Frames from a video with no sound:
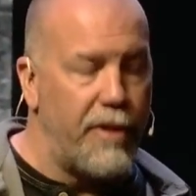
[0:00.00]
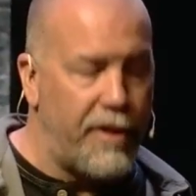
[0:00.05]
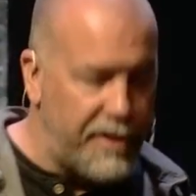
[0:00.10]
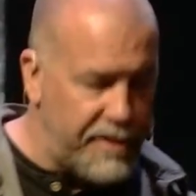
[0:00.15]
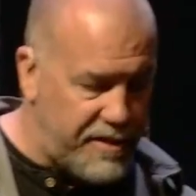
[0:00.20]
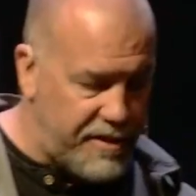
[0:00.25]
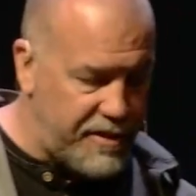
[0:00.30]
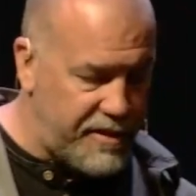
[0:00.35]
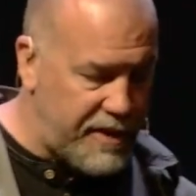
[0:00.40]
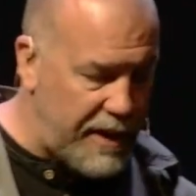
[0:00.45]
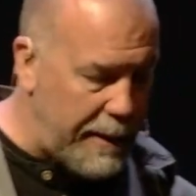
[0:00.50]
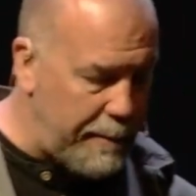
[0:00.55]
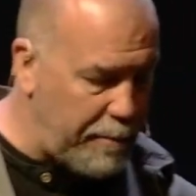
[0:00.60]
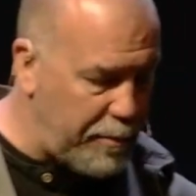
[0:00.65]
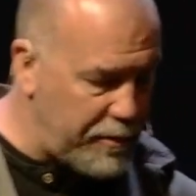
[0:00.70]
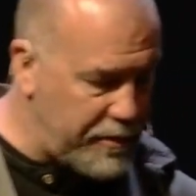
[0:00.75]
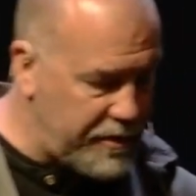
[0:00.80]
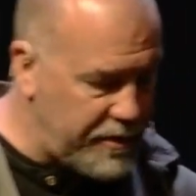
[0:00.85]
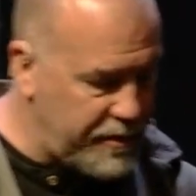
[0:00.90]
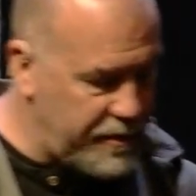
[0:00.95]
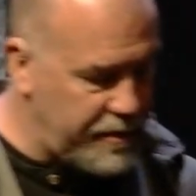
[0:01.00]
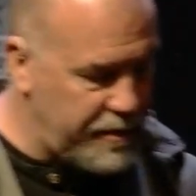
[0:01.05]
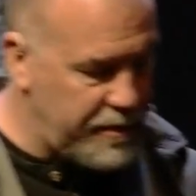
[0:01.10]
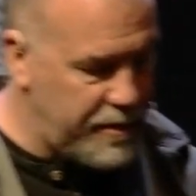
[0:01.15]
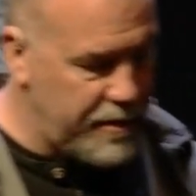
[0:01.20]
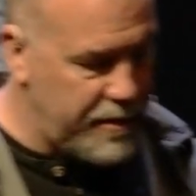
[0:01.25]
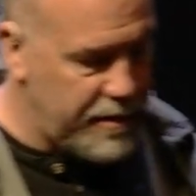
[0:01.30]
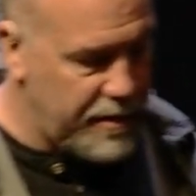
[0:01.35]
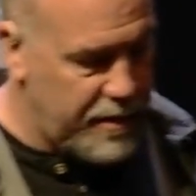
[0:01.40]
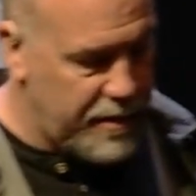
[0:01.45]
his disciples.
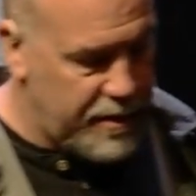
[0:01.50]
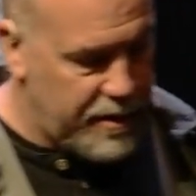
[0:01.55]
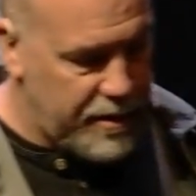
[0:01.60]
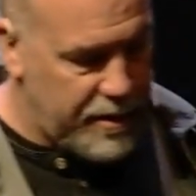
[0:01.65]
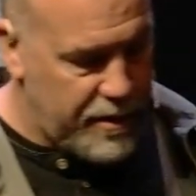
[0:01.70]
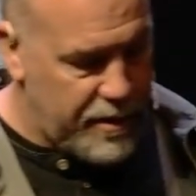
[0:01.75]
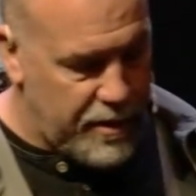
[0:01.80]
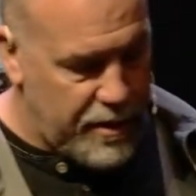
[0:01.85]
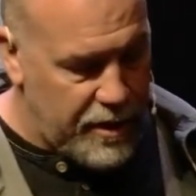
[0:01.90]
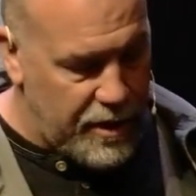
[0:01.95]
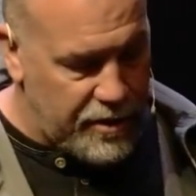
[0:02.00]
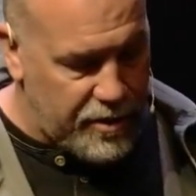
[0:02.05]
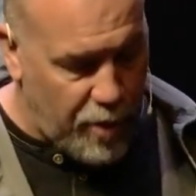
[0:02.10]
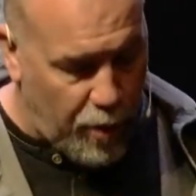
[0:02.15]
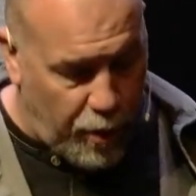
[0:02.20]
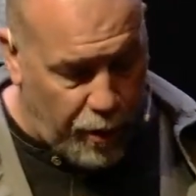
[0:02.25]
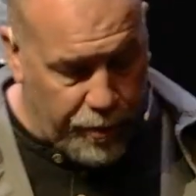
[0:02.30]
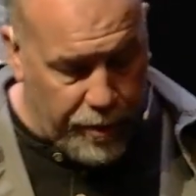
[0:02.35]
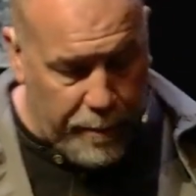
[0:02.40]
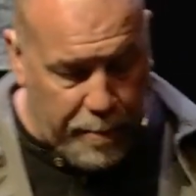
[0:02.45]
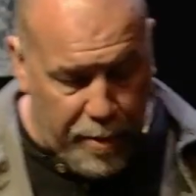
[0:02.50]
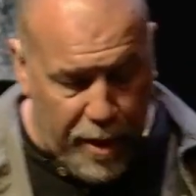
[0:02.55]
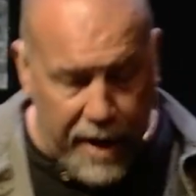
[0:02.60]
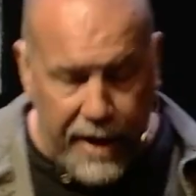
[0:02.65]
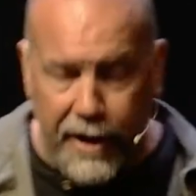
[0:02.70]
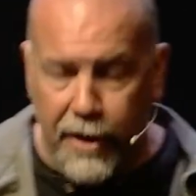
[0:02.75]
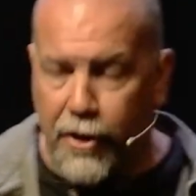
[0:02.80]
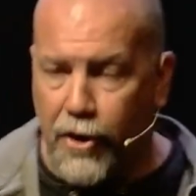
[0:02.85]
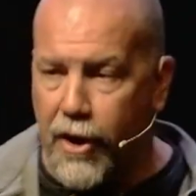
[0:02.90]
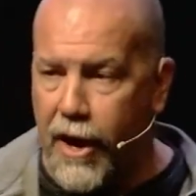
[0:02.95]
So hold the bread
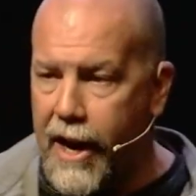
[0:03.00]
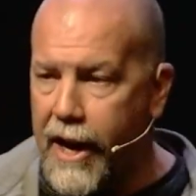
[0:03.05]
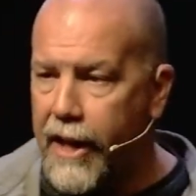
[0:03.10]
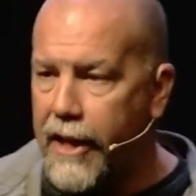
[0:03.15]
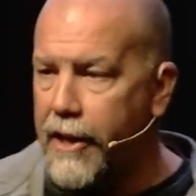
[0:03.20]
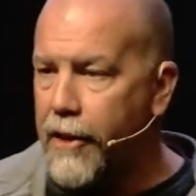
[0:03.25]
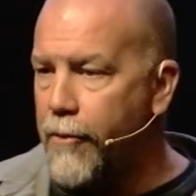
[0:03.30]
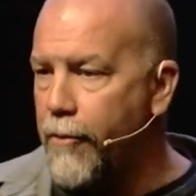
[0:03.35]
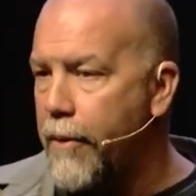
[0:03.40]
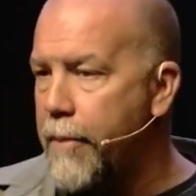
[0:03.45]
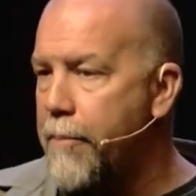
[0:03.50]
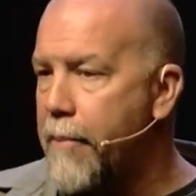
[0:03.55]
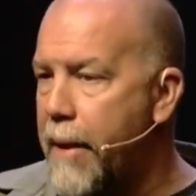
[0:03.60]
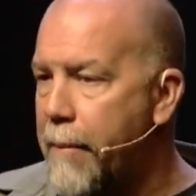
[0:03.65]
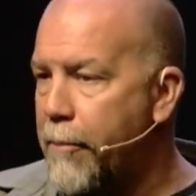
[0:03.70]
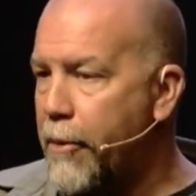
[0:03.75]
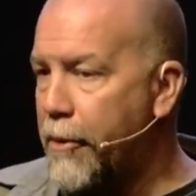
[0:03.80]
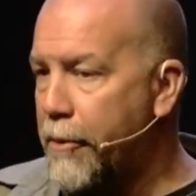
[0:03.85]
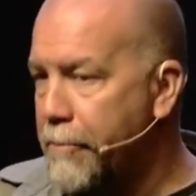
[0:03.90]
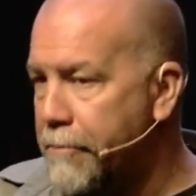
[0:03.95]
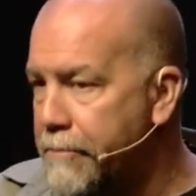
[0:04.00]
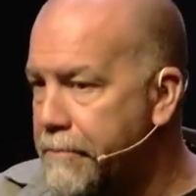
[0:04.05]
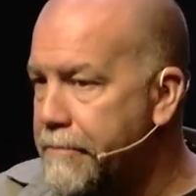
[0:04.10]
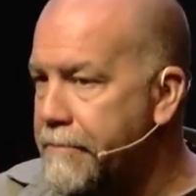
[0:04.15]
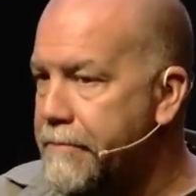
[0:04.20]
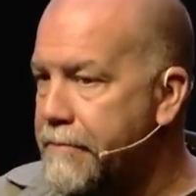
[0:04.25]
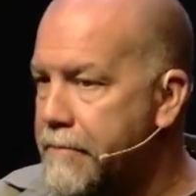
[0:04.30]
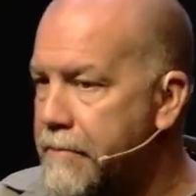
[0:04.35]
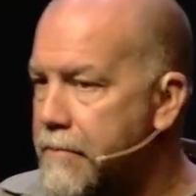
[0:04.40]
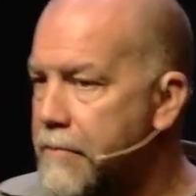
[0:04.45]
in your hand and remember
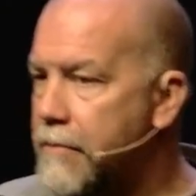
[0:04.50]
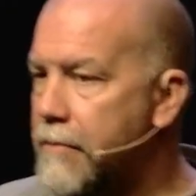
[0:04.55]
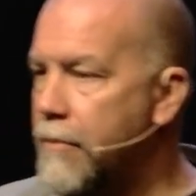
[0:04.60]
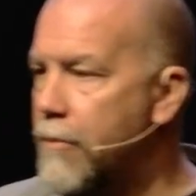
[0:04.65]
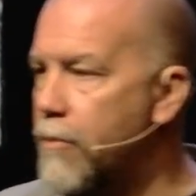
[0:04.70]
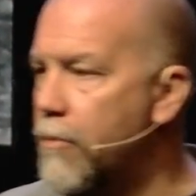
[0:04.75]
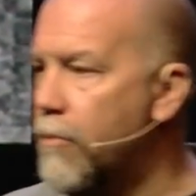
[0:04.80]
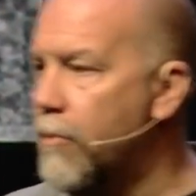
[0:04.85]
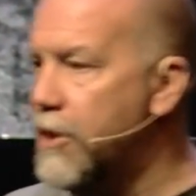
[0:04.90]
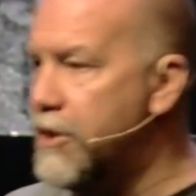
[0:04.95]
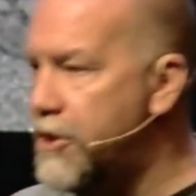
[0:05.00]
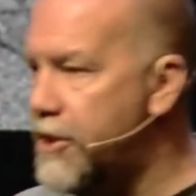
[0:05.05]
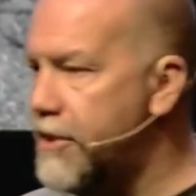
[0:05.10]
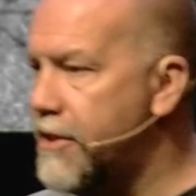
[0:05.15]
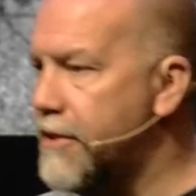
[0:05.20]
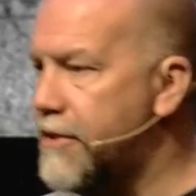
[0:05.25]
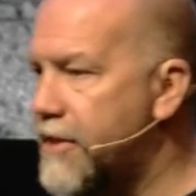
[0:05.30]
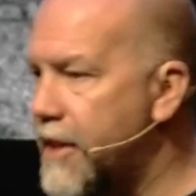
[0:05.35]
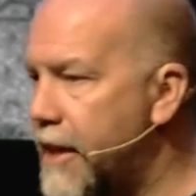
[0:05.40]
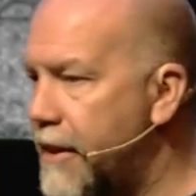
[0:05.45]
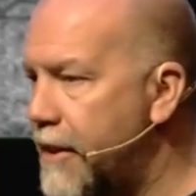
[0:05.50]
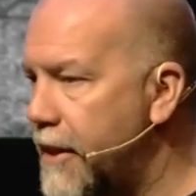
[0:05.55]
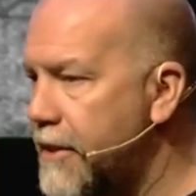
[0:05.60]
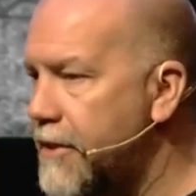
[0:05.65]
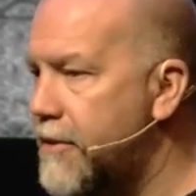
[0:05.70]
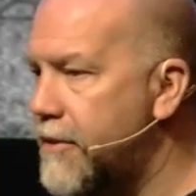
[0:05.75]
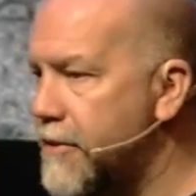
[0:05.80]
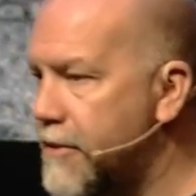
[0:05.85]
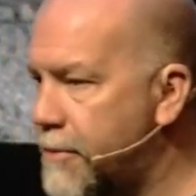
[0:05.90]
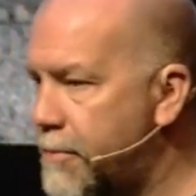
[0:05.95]
what Jesus said
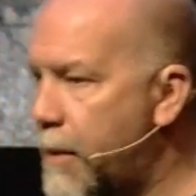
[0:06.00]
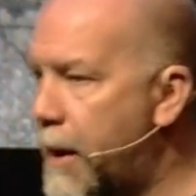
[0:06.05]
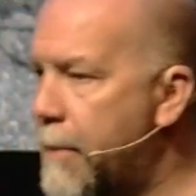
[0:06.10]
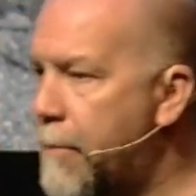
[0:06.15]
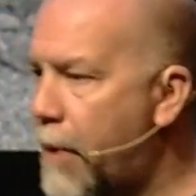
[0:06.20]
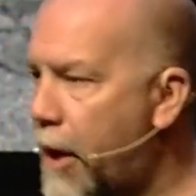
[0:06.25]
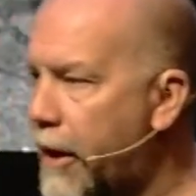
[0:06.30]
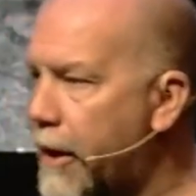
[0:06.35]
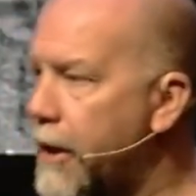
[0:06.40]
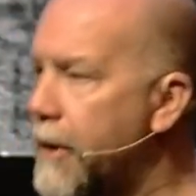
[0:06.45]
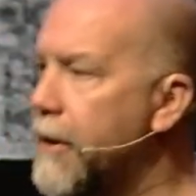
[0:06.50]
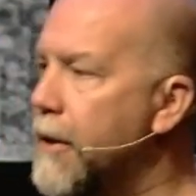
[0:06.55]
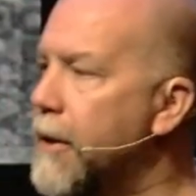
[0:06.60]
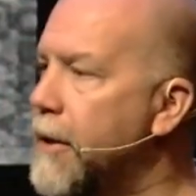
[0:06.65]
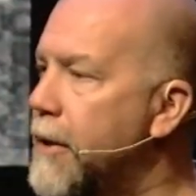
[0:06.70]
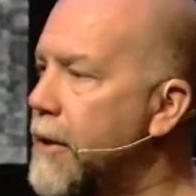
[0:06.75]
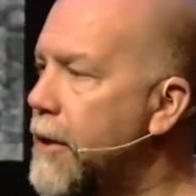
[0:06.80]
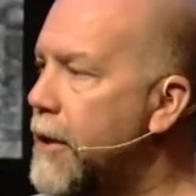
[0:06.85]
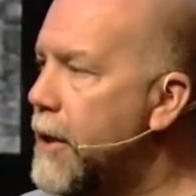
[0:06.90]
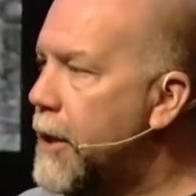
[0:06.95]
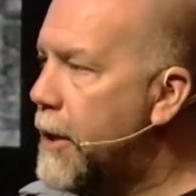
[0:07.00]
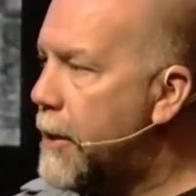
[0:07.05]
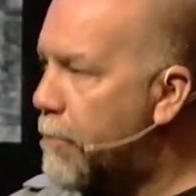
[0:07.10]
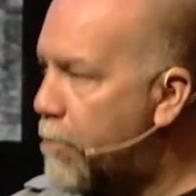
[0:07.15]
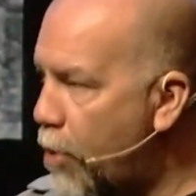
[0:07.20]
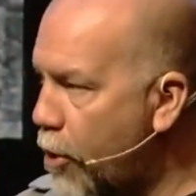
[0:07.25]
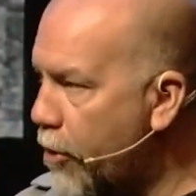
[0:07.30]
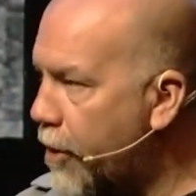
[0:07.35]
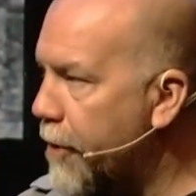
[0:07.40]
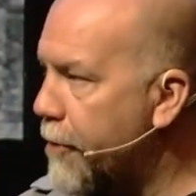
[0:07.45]
This is my body
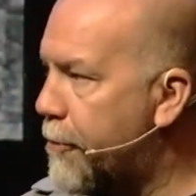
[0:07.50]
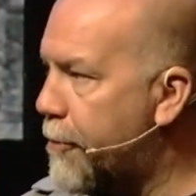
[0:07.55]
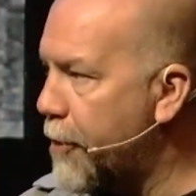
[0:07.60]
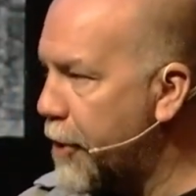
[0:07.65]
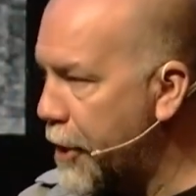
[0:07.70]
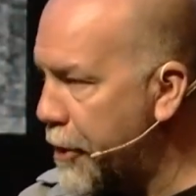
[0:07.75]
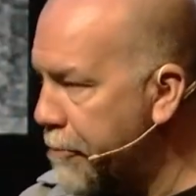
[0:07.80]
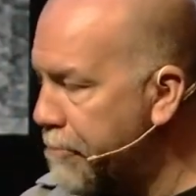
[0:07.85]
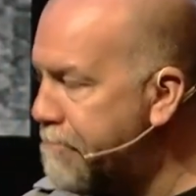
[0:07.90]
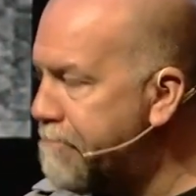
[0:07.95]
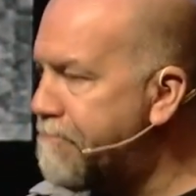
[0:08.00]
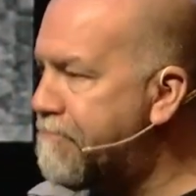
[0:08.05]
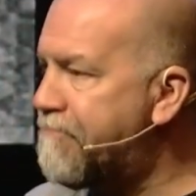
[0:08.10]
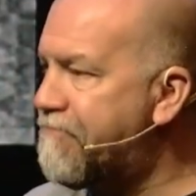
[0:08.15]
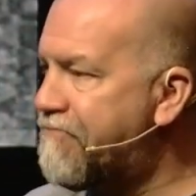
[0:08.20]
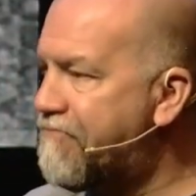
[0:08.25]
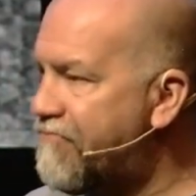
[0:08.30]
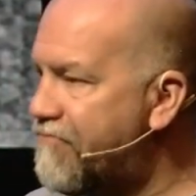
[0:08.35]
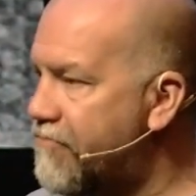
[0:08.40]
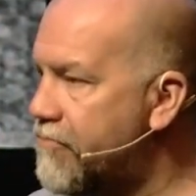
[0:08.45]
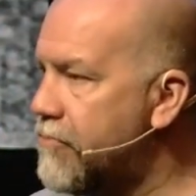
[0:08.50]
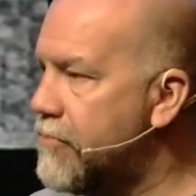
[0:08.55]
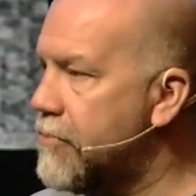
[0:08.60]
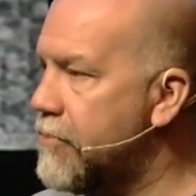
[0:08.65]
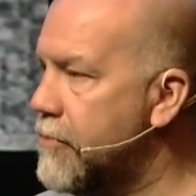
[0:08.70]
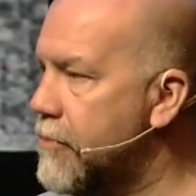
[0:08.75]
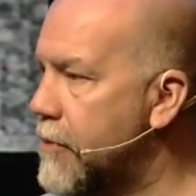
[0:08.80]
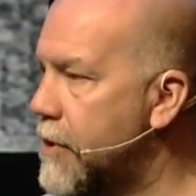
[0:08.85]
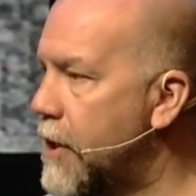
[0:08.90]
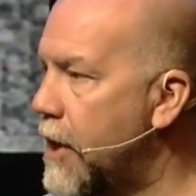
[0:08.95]
broken for
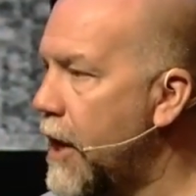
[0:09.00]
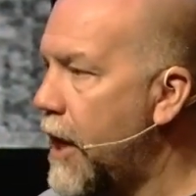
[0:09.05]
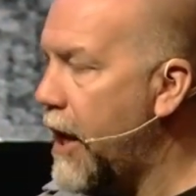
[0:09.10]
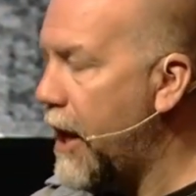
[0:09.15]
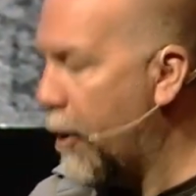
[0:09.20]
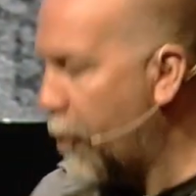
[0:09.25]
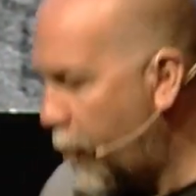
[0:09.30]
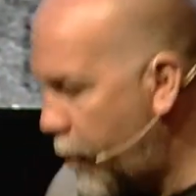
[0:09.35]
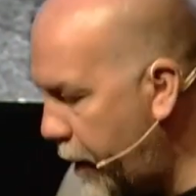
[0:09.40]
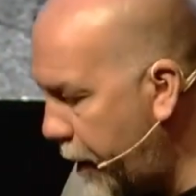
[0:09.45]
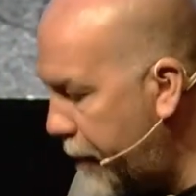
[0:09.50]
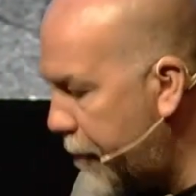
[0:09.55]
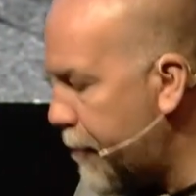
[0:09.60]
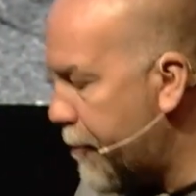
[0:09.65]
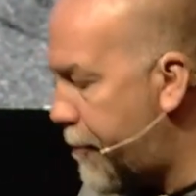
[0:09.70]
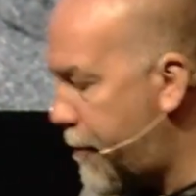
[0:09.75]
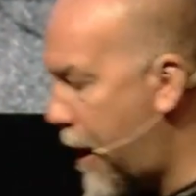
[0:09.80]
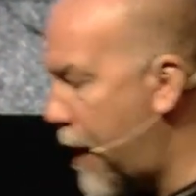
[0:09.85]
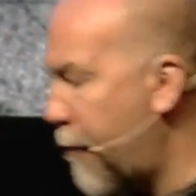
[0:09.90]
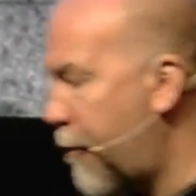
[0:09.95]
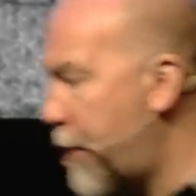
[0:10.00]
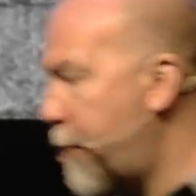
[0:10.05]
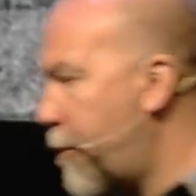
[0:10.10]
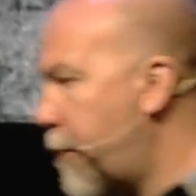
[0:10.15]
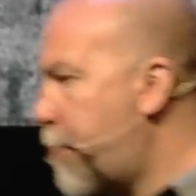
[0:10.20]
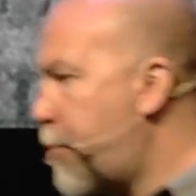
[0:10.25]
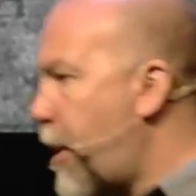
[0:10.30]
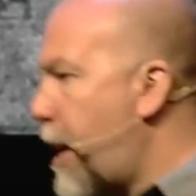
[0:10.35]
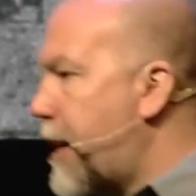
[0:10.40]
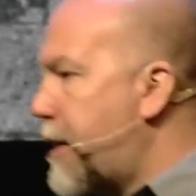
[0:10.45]
you. And we invite, we, we
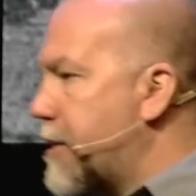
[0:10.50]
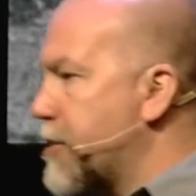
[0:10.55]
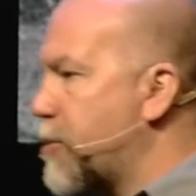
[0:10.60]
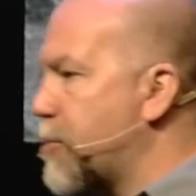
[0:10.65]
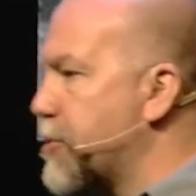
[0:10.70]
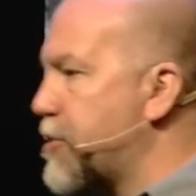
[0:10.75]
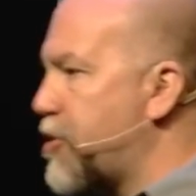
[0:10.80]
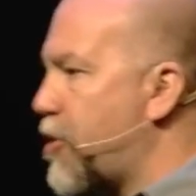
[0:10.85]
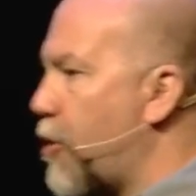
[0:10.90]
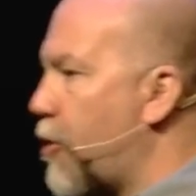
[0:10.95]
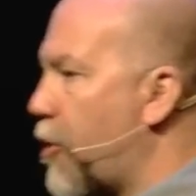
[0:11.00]
practice what's called